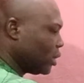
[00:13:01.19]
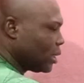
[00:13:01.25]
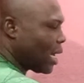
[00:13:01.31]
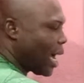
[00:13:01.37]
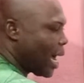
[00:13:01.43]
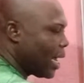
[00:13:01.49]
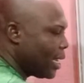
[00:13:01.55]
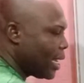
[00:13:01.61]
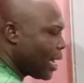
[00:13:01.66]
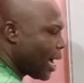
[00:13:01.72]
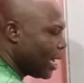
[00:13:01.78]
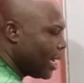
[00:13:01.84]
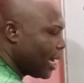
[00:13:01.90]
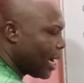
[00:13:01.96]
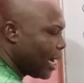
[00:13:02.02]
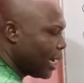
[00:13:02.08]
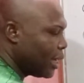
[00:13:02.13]
I.
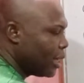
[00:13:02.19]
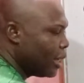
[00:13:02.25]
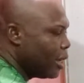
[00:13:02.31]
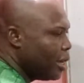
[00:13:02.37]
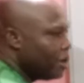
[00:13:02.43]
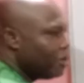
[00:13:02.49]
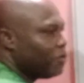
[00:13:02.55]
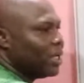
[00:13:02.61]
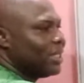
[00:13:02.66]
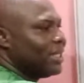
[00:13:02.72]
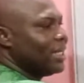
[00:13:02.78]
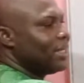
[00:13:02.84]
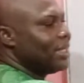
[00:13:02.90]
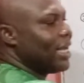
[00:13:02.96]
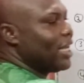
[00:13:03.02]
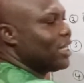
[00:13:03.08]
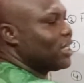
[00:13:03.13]
For this
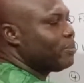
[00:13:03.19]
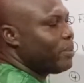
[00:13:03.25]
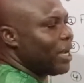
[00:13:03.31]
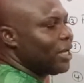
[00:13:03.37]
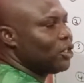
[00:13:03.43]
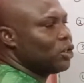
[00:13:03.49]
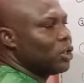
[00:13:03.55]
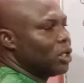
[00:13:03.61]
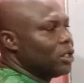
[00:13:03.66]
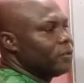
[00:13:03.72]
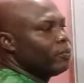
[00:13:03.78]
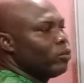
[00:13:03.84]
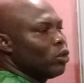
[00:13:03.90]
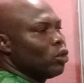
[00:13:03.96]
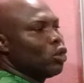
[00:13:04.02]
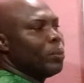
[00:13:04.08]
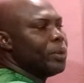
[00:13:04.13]
expression
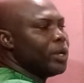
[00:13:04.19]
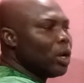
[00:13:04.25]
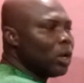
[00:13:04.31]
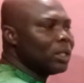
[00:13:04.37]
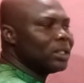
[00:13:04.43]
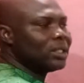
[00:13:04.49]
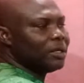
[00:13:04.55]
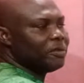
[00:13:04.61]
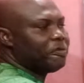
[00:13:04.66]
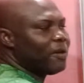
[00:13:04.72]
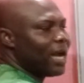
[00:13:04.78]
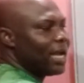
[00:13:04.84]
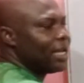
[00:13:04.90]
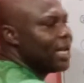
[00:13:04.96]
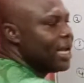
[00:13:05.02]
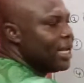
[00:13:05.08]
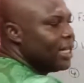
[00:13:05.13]
to be undefined,
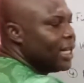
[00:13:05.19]
the